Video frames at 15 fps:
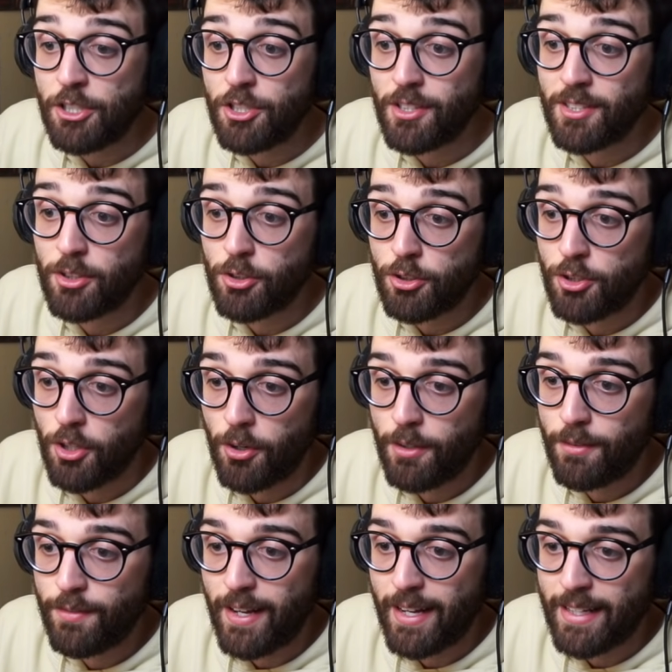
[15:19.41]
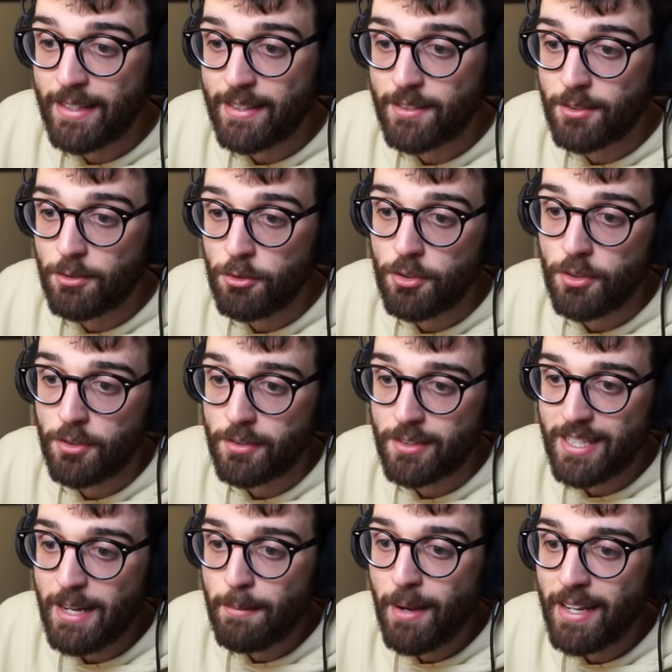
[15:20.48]
Just show that it's, you know,
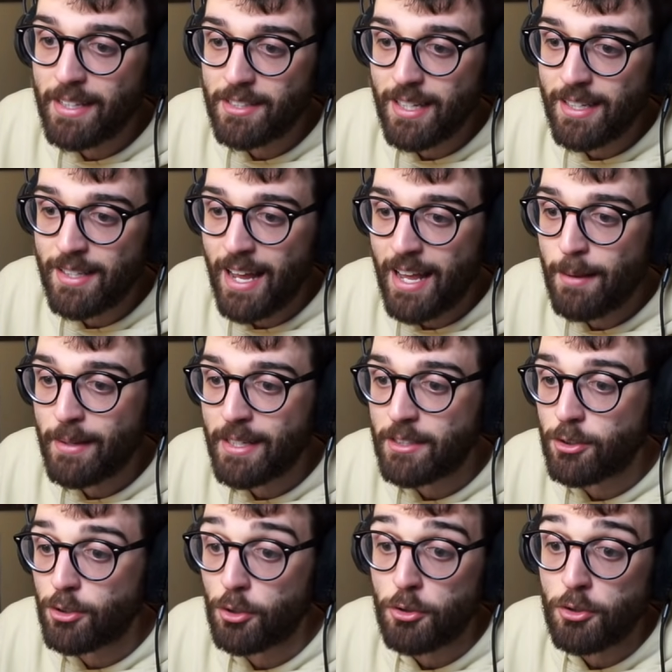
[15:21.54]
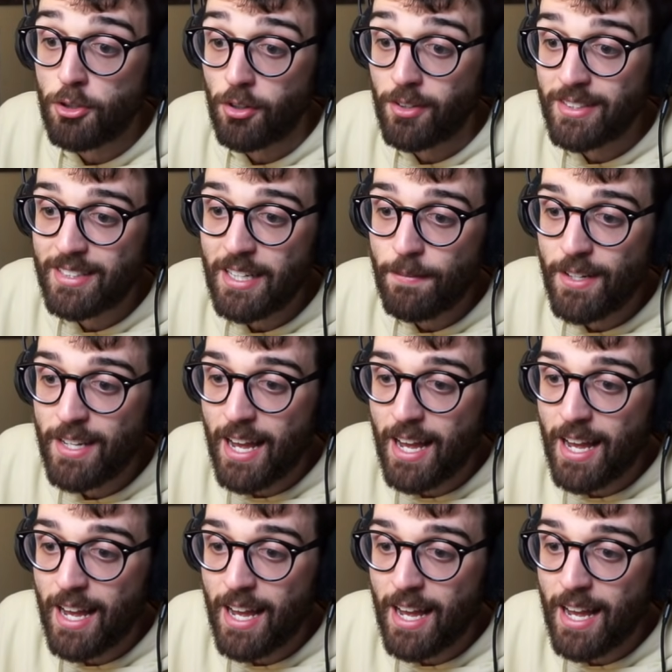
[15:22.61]
teammates and enemies, so you don't see the